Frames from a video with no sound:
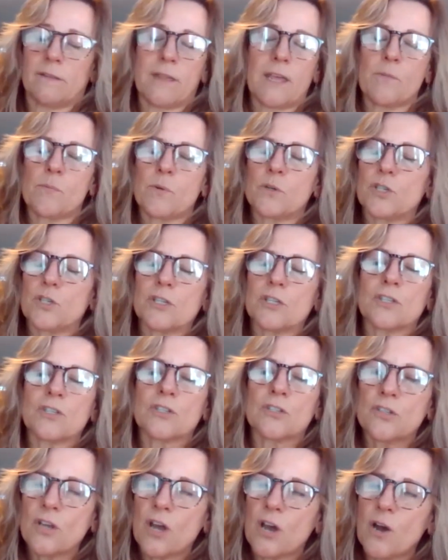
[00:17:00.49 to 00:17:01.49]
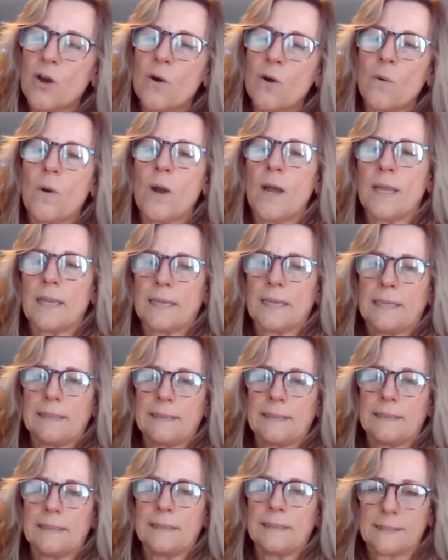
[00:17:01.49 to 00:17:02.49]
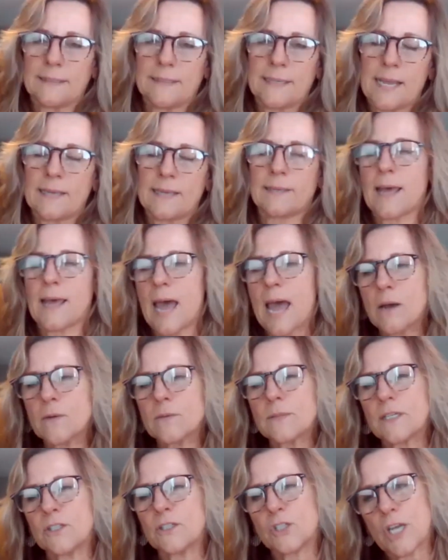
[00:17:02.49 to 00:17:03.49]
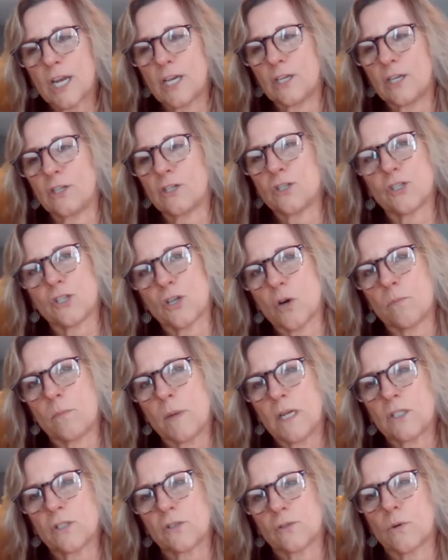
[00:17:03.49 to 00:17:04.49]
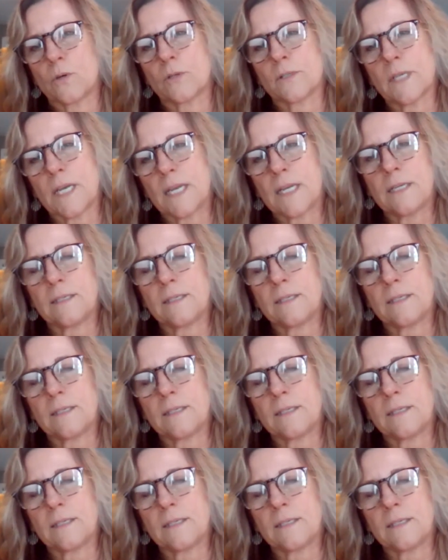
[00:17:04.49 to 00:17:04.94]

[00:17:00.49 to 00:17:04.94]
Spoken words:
they were just so elated, and the house had changed so much. Of course, I